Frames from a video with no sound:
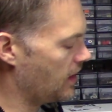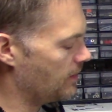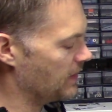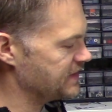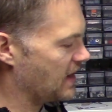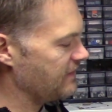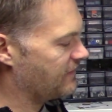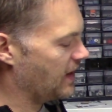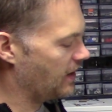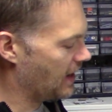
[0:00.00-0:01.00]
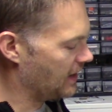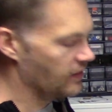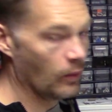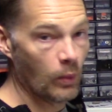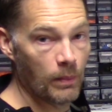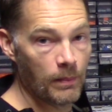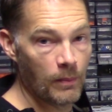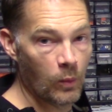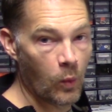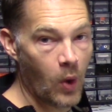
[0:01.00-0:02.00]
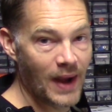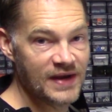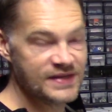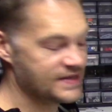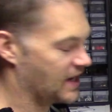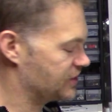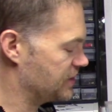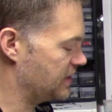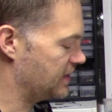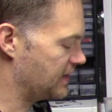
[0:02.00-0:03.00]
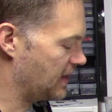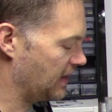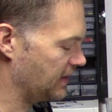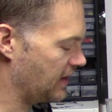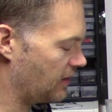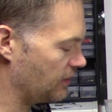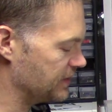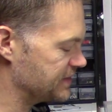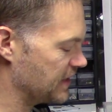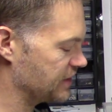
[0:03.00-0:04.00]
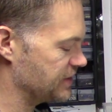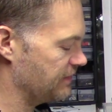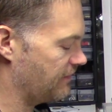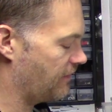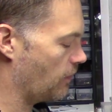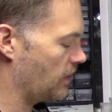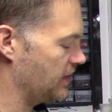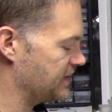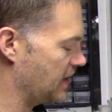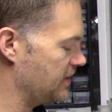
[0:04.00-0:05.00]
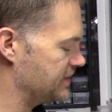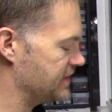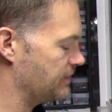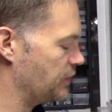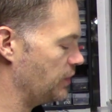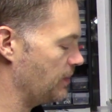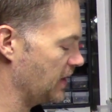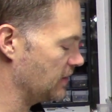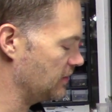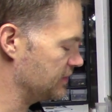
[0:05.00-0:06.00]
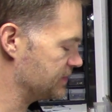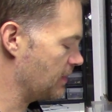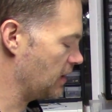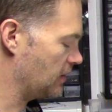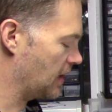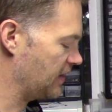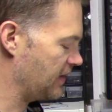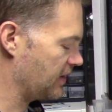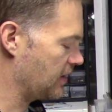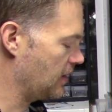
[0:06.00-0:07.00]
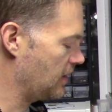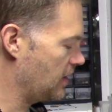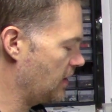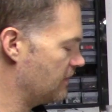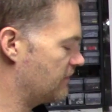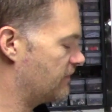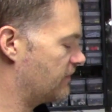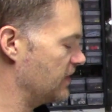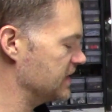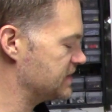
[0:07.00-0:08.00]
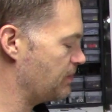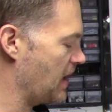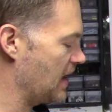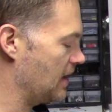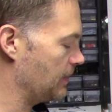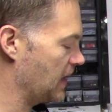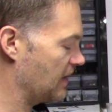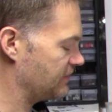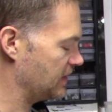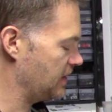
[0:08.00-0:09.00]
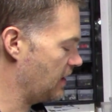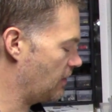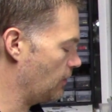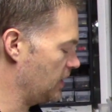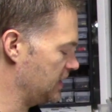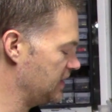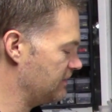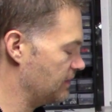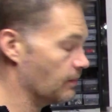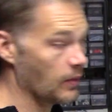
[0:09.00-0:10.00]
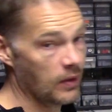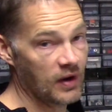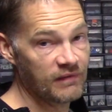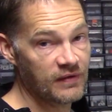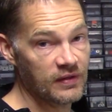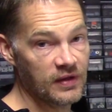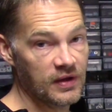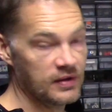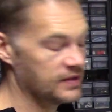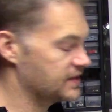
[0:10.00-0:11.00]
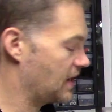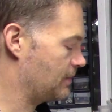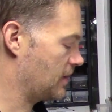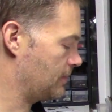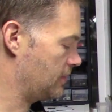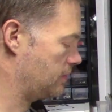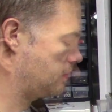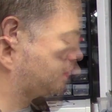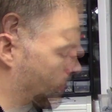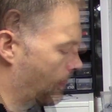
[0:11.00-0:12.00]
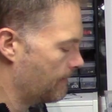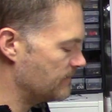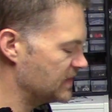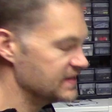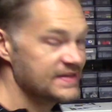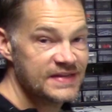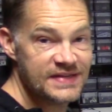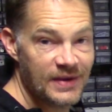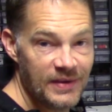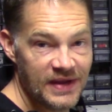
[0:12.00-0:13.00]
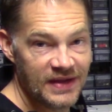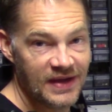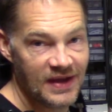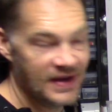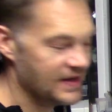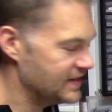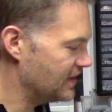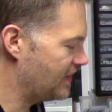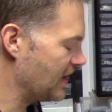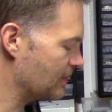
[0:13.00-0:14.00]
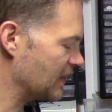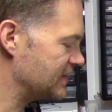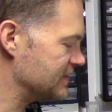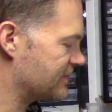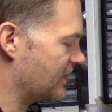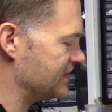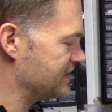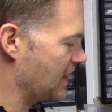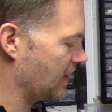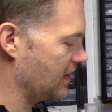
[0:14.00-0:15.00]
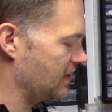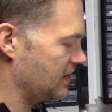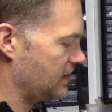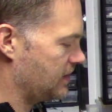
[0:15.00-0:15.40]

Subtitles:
my TIE fighter had the widest section, and then I narrowed the section for the TIE interceptor to make it a little smaller. I think for this span I'm gonna have to narrow it even more for the TIE bomber. And since I kind of need to think about this for a second,